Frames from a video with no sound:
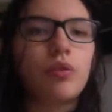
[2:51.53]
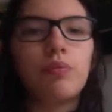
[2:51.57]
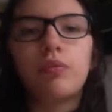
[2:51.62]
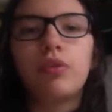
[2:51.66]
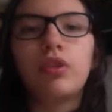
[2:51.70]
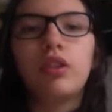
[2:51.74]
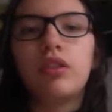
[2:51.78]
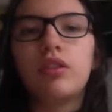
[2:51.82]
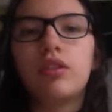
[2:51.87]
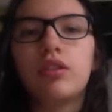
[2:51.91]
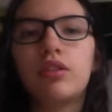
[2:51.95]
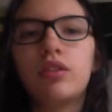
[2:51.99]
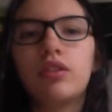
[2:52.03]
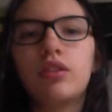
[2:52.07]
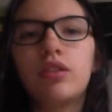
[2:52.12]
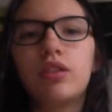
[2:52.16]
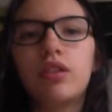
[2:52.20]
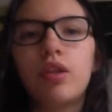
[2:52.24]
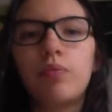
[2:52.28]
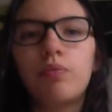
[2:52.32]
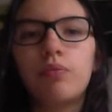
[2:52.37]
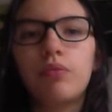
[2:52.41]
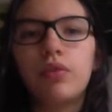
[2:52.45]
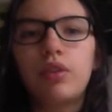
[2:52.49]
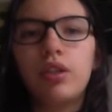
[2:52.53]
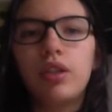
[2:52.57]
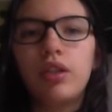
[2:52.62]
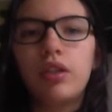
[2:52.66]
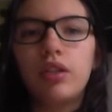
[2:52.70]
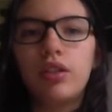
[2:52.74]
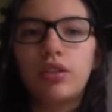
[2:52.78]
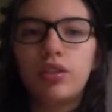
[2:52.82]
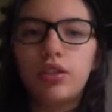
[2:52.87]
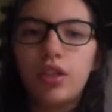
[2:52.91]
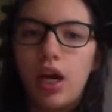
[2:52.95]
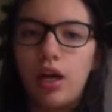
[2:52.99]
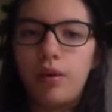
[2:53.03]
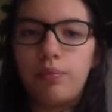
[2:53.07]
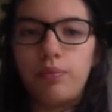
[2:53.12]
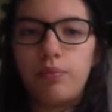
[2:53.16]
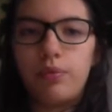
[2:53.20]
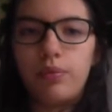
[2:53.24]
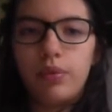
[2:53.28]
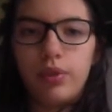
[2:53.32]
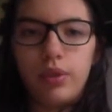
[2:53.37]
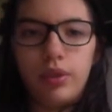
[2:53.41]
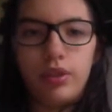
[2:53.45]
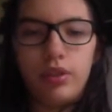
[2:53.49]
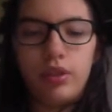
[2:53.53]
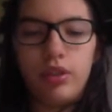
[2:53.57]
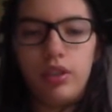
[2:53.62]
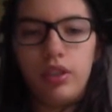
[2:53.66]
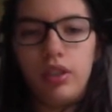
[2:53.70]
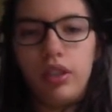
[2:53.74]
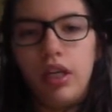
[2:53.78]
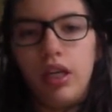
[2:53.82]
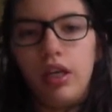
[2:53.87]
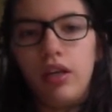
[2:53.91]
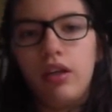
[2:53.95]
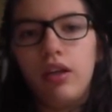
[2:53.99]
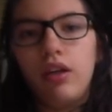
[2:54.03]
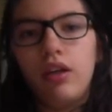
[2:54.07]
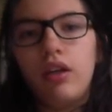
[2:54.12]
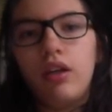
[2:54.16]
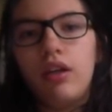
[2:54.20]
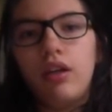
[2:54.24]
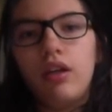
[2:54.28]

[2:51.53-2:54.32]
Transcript: in something sharp, in a